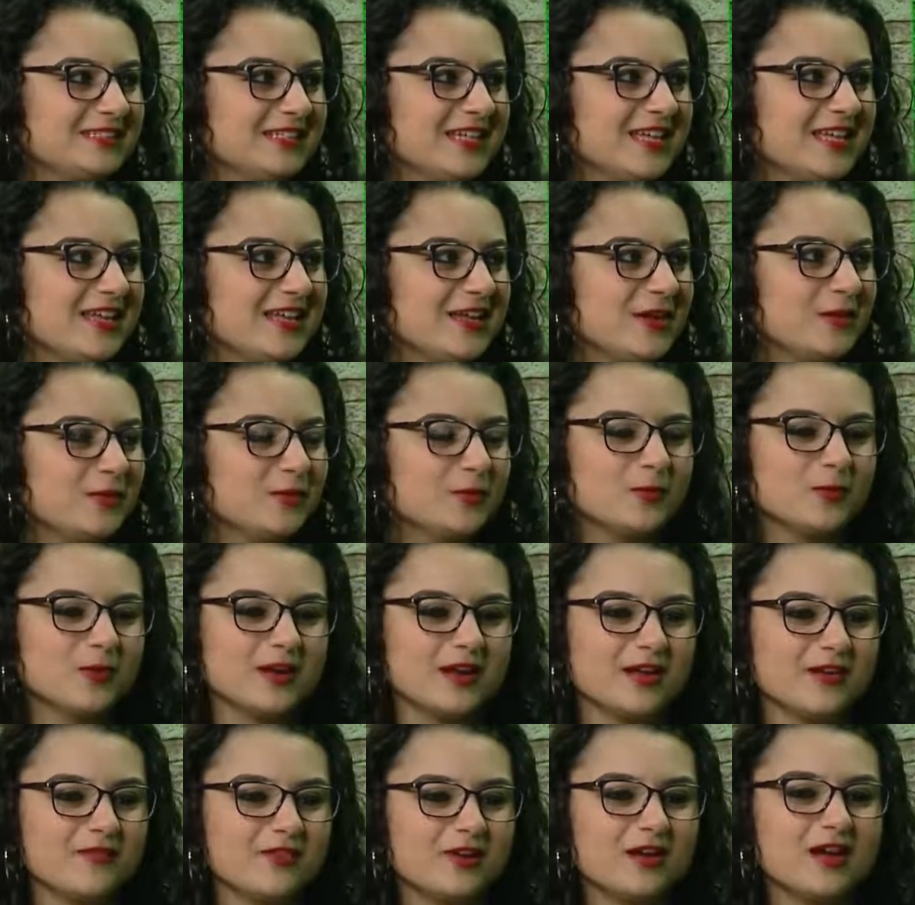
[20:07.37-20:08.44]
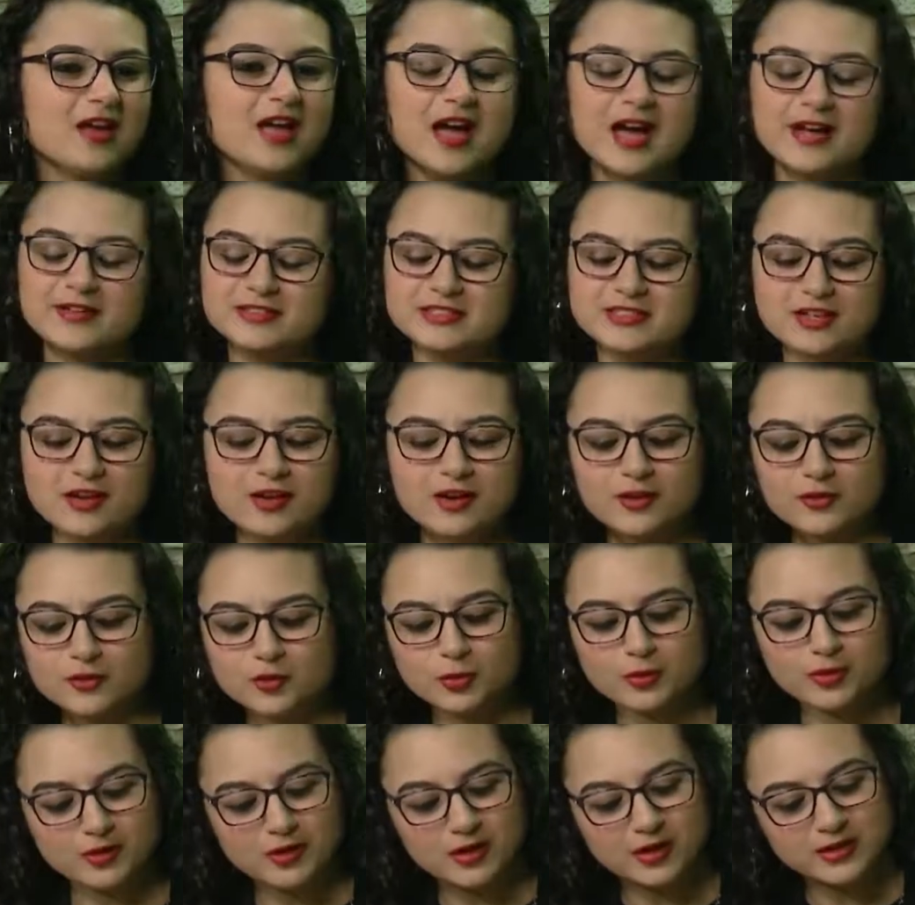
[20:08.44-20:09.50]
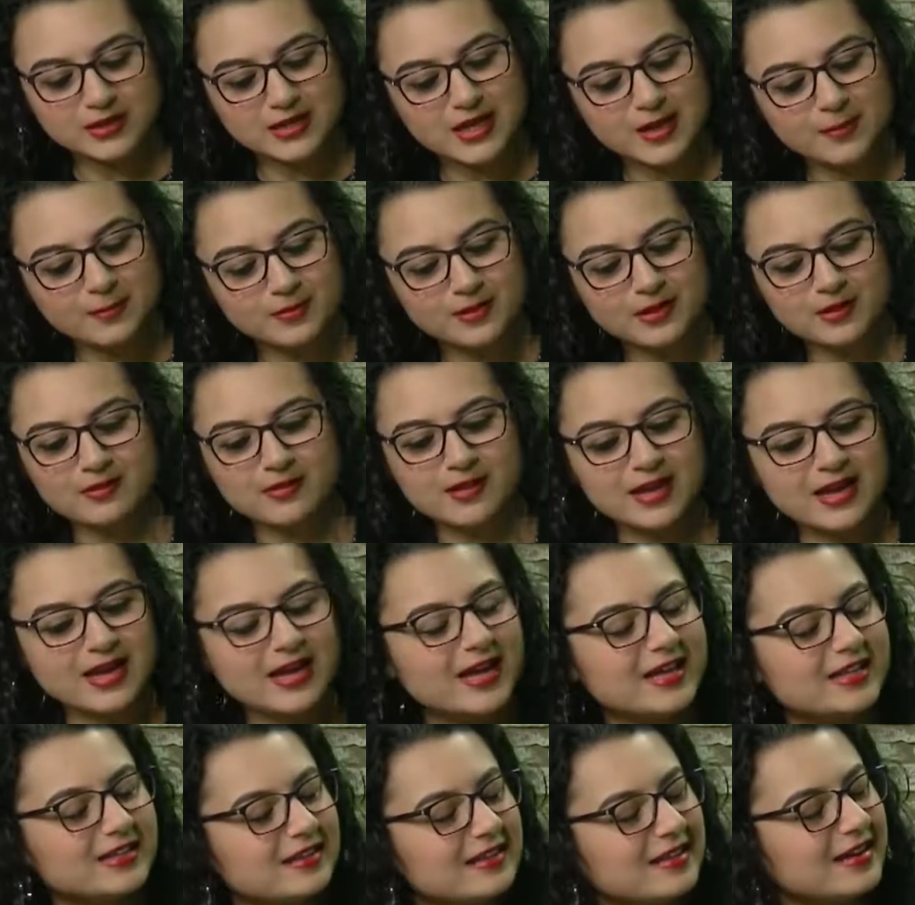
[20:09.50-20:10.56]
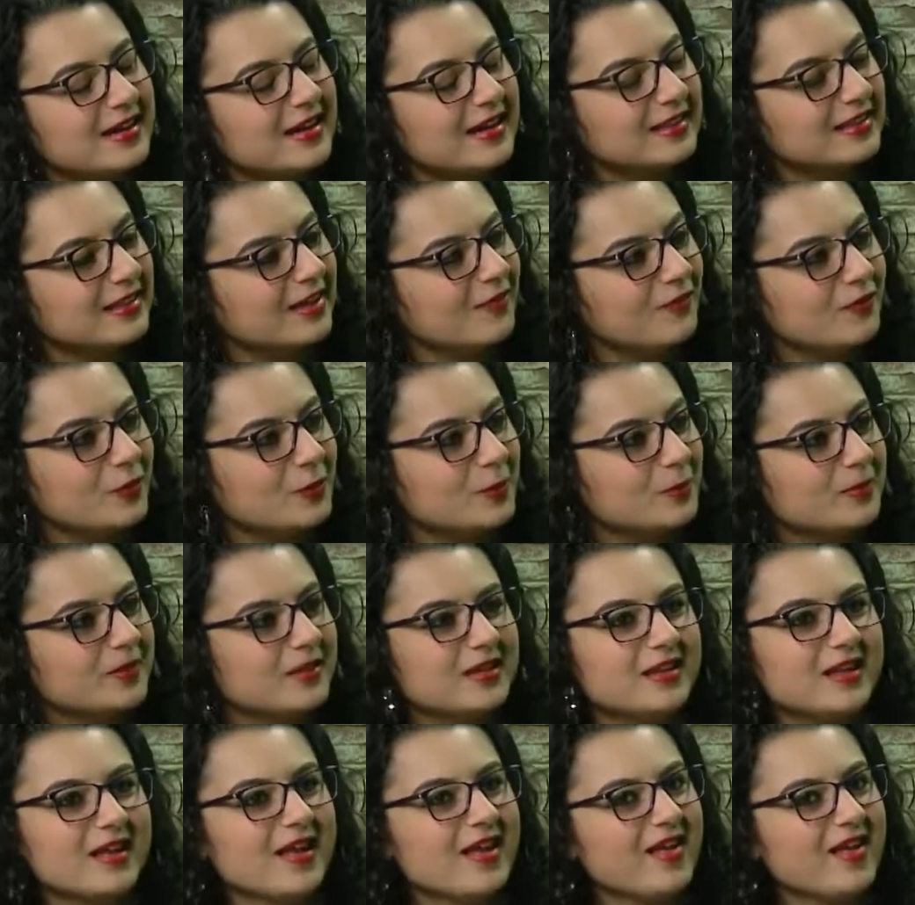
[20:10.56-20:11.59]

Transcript: it. And whatever, I saw it on Twitter all the time, and they're like, "IT, I love you, but